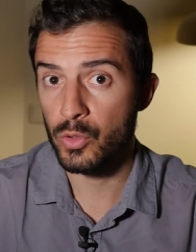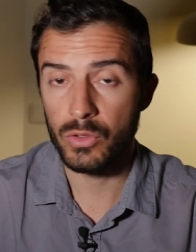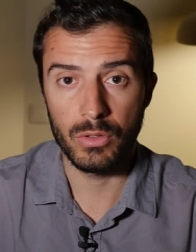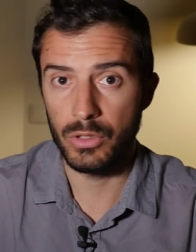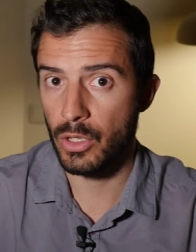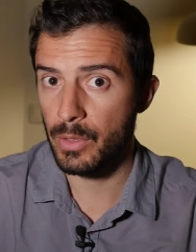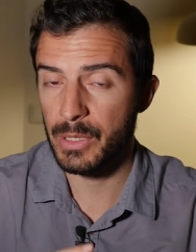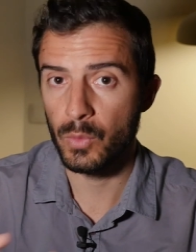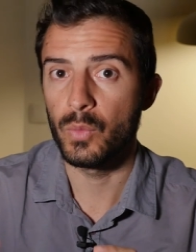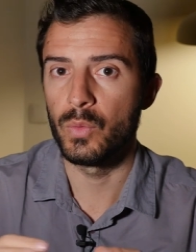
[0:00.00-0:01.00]
You know, I mean,
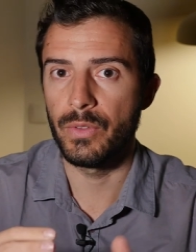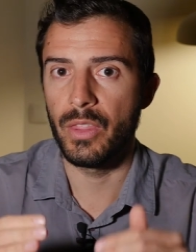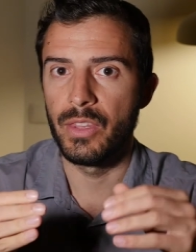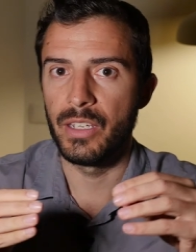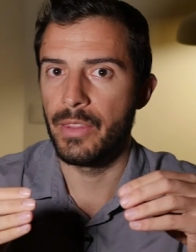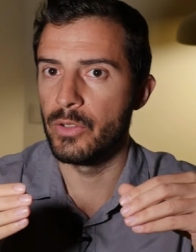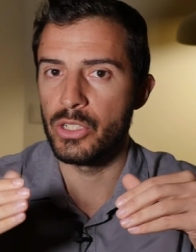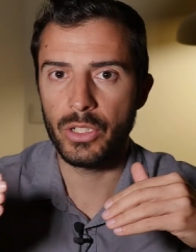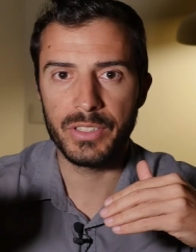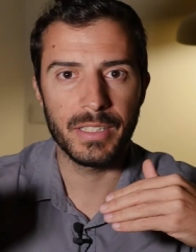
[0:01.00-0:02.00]
there is not
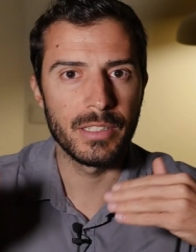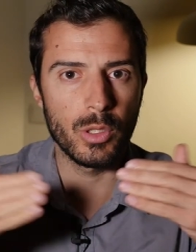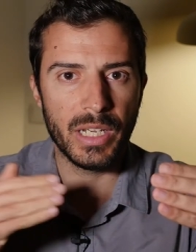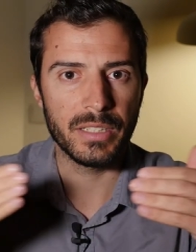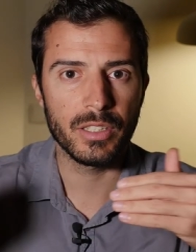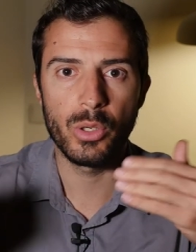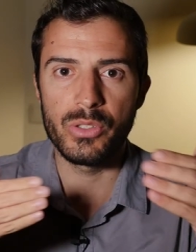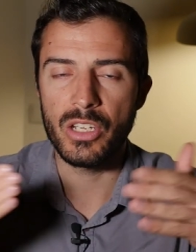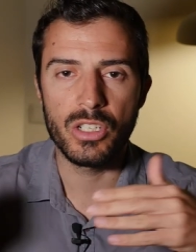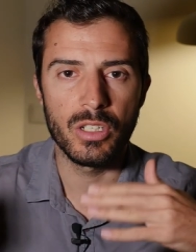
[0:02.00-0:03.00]
a direct
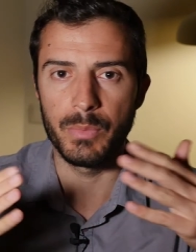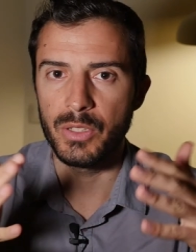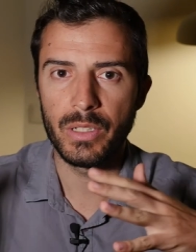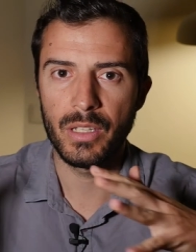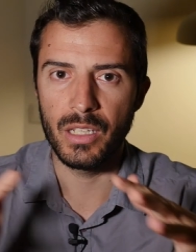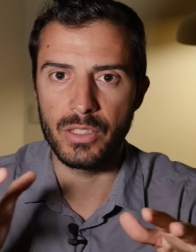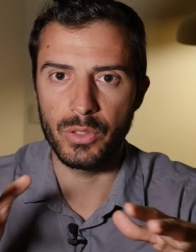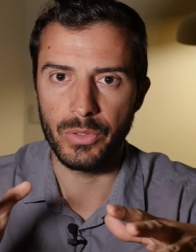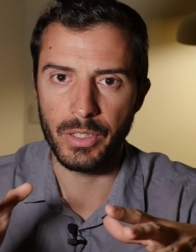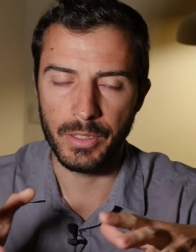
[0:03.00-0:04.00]
causation between these two things.